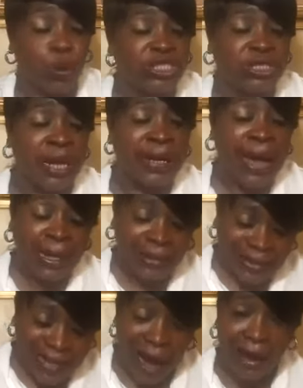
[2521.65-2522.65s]
we
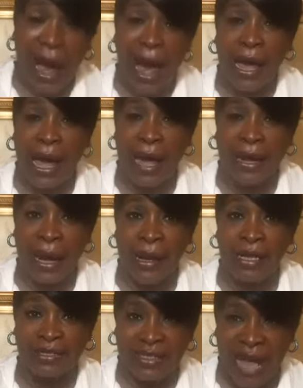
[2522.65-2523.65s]
shouldn't duck our head in
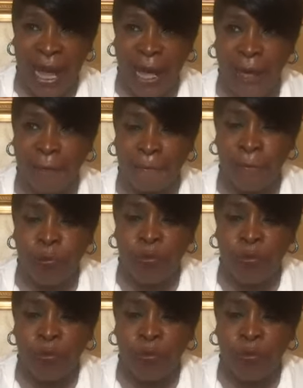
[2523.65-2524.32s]
the sand